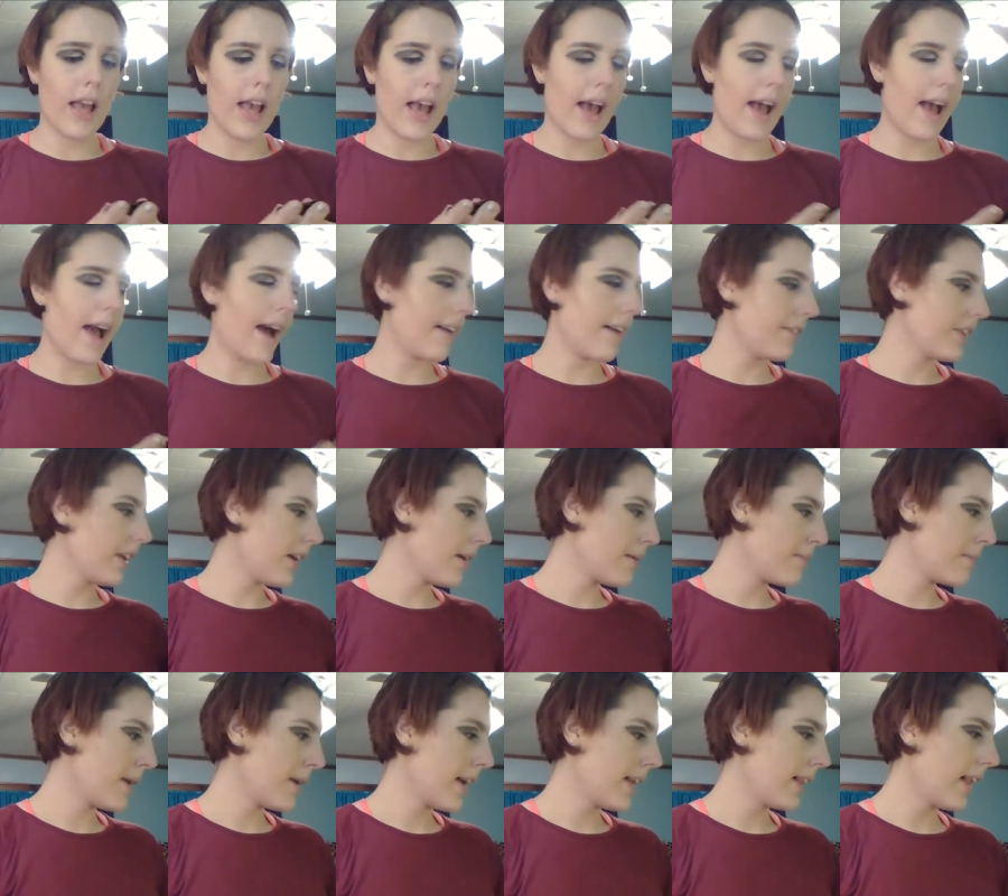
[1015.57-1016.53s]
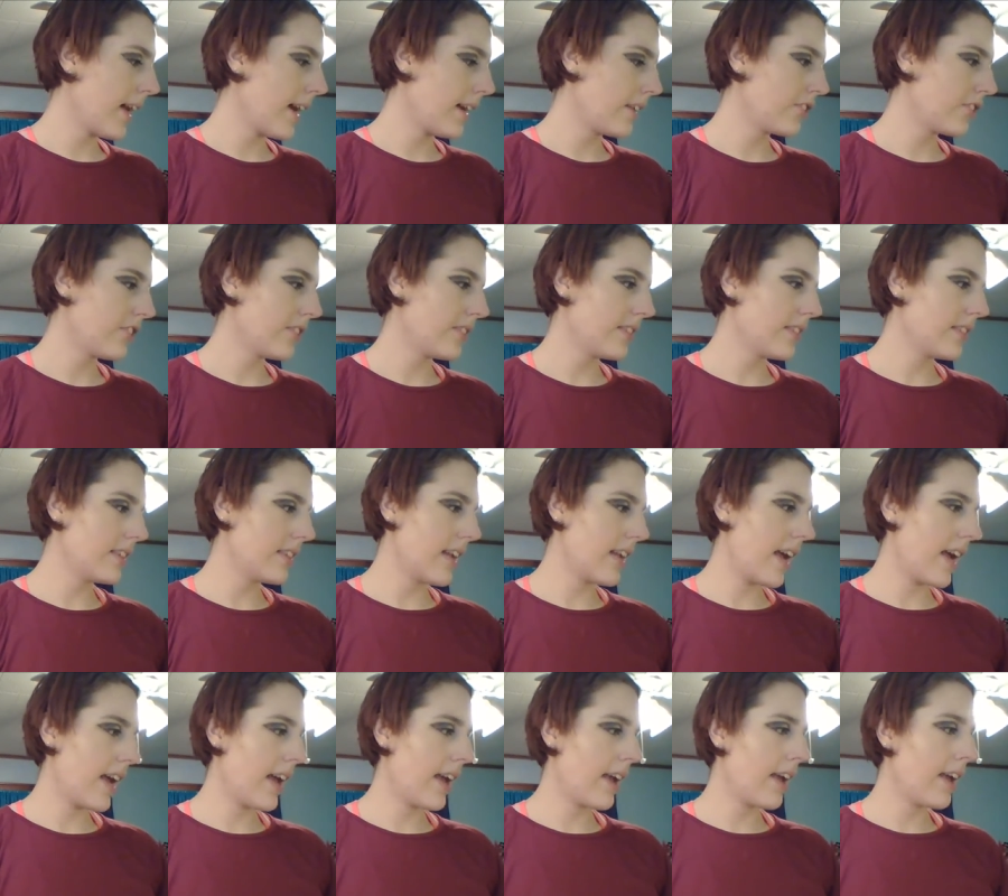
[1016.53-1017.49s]
I have it on my lashes
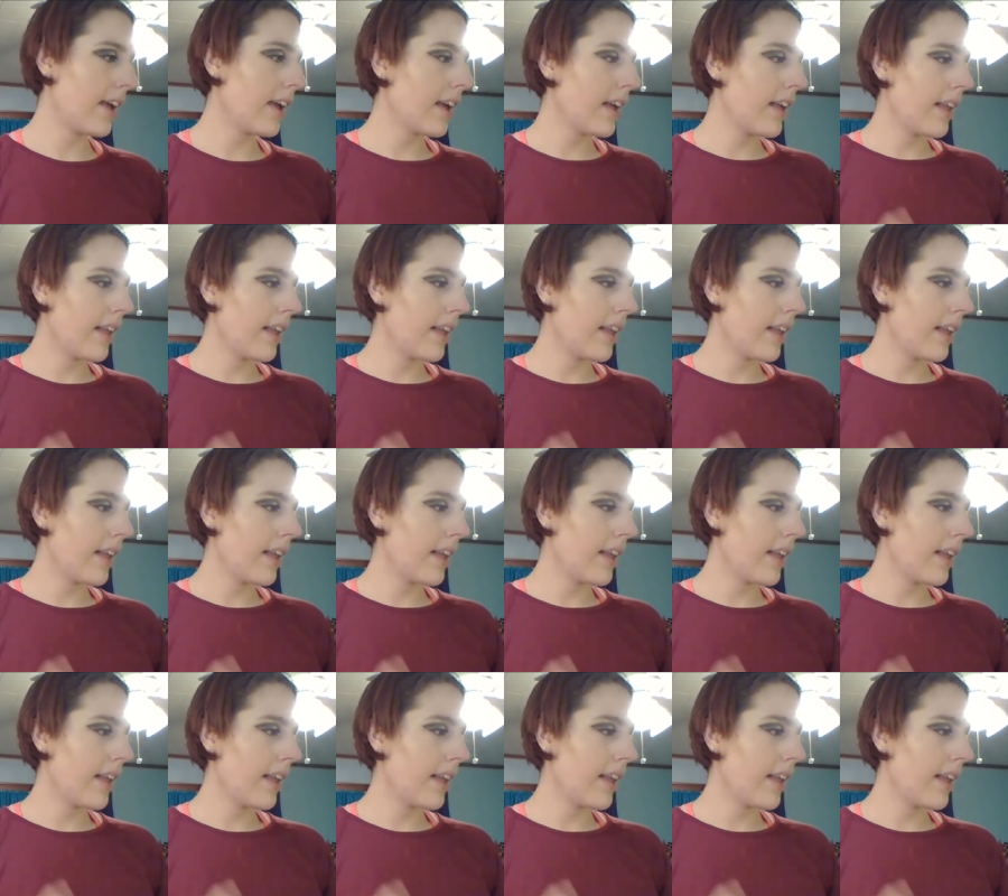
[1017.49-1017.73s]
today.